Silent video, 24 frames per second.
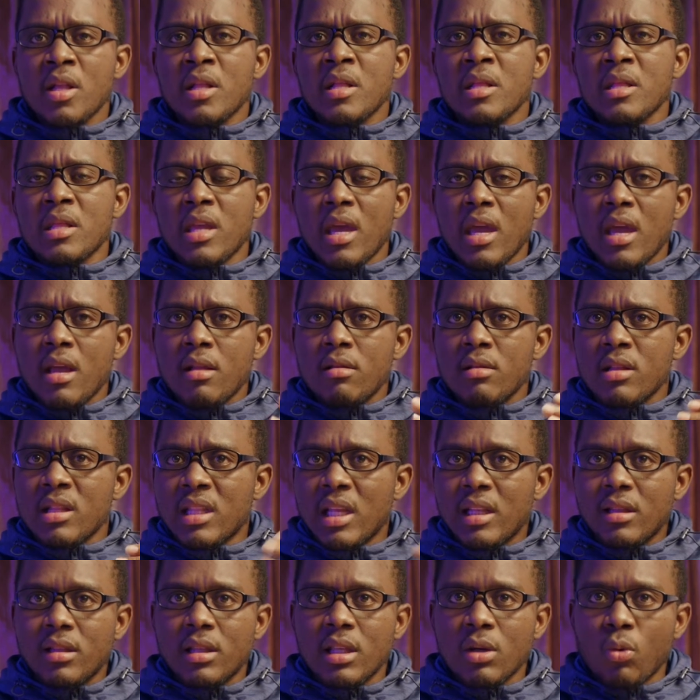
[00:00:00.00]
they
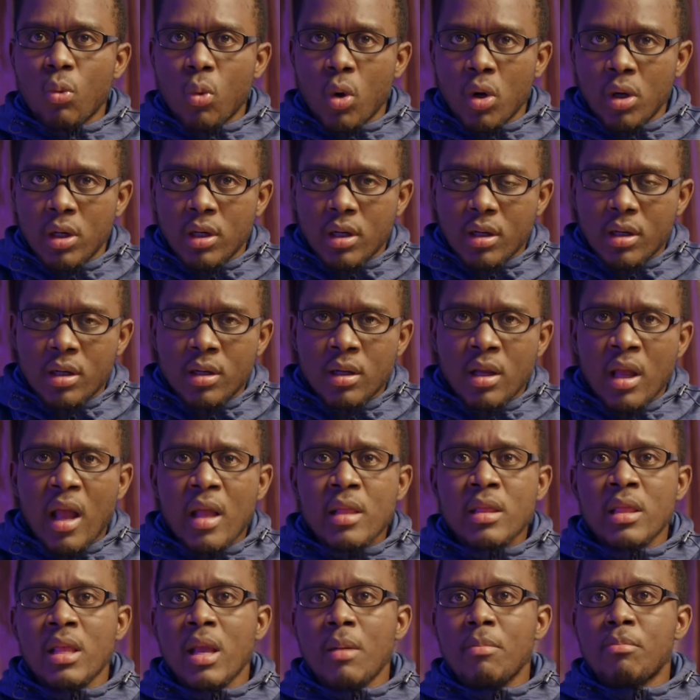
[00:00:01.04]
did the work,
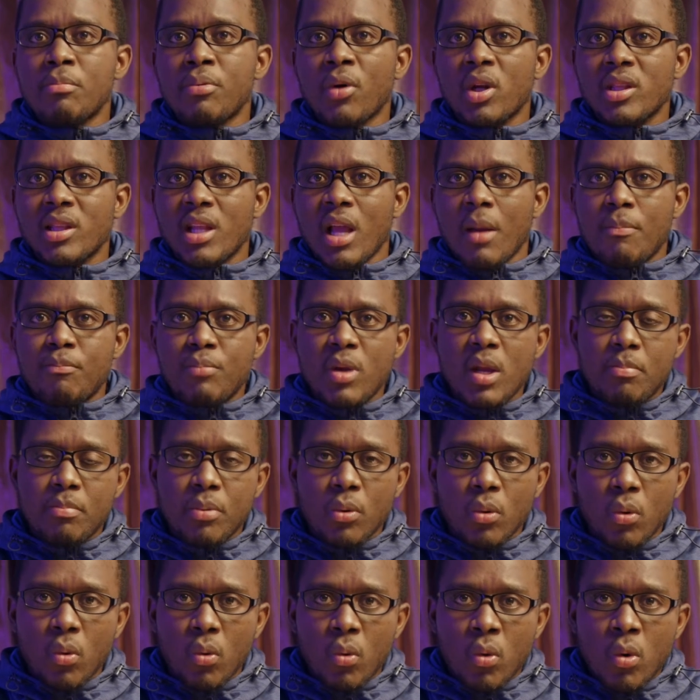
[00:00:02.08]
they brought their
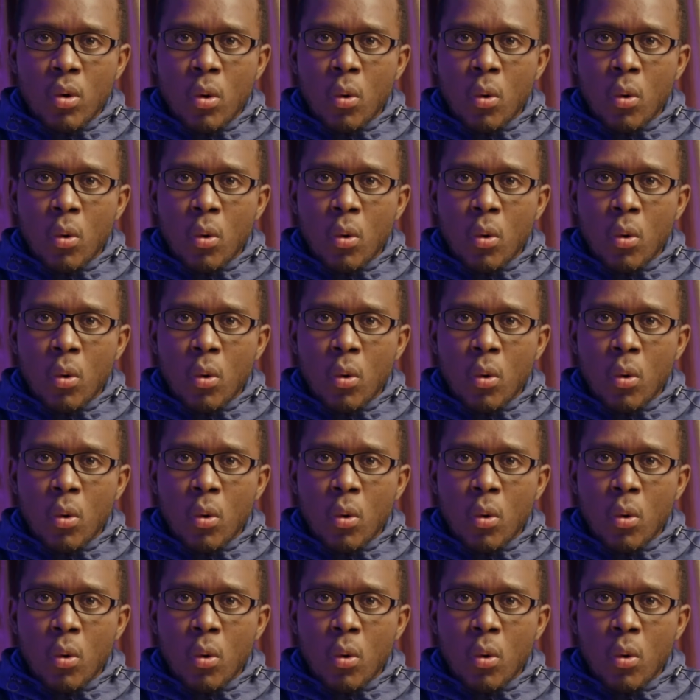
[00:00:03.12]
people,